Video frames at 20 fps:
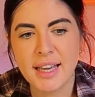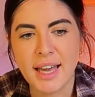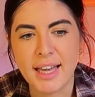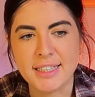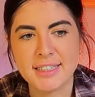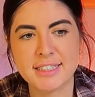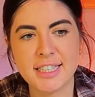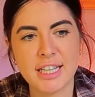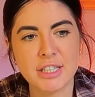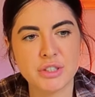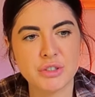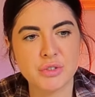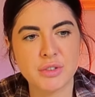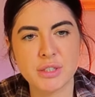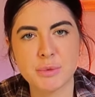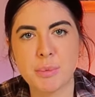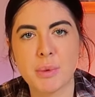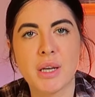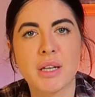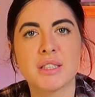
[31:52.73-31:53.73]

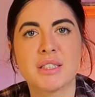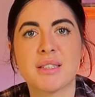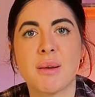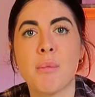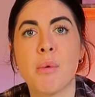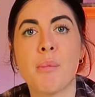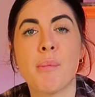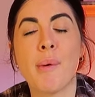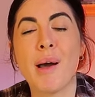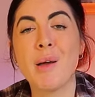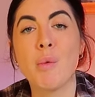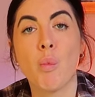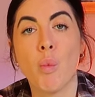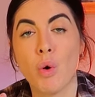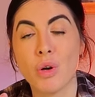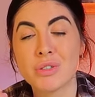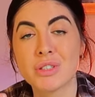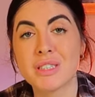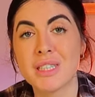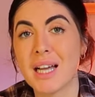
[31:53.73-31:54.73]
accessories because someone might
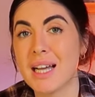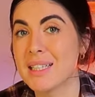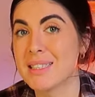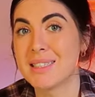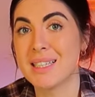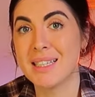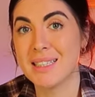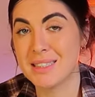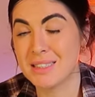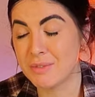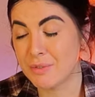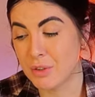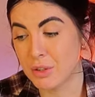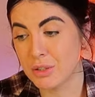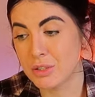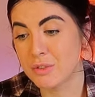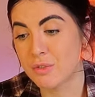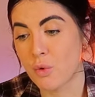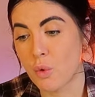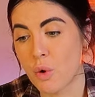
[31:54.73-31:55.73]
want it as its
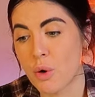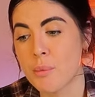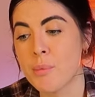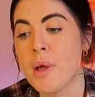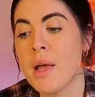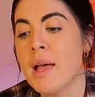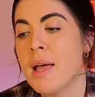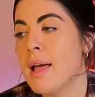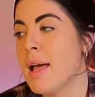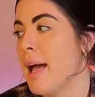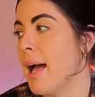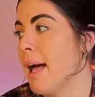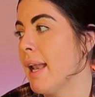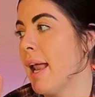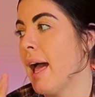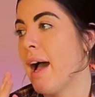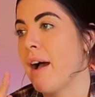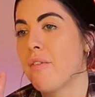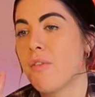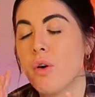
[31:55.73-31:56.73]
fullest form and
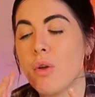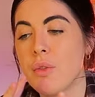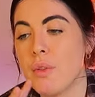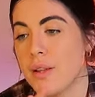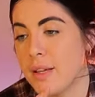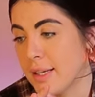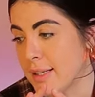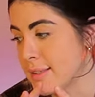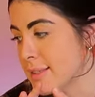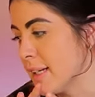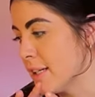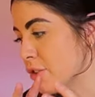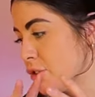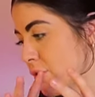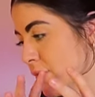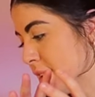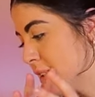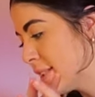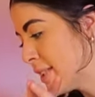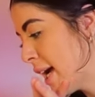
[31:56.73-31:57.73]
have all the
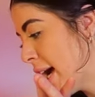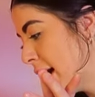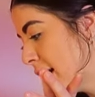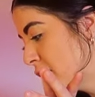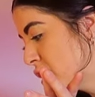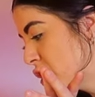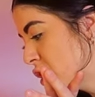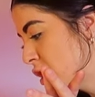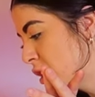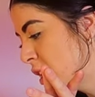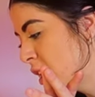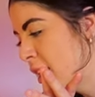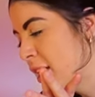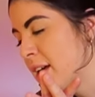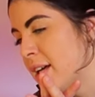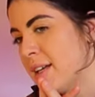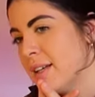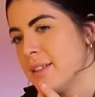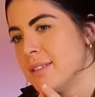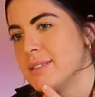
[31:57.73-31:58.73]
accessories attached
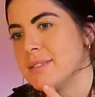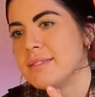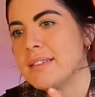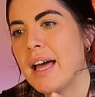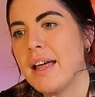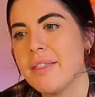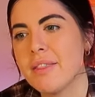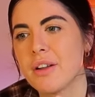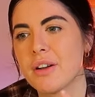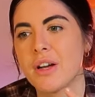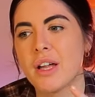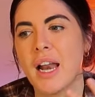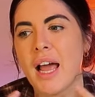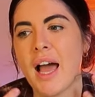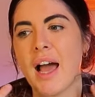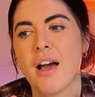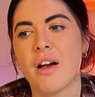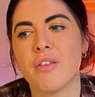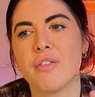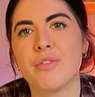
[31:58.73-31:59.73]
then they're gonna
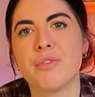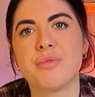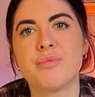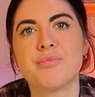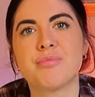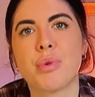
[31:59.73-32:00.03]
have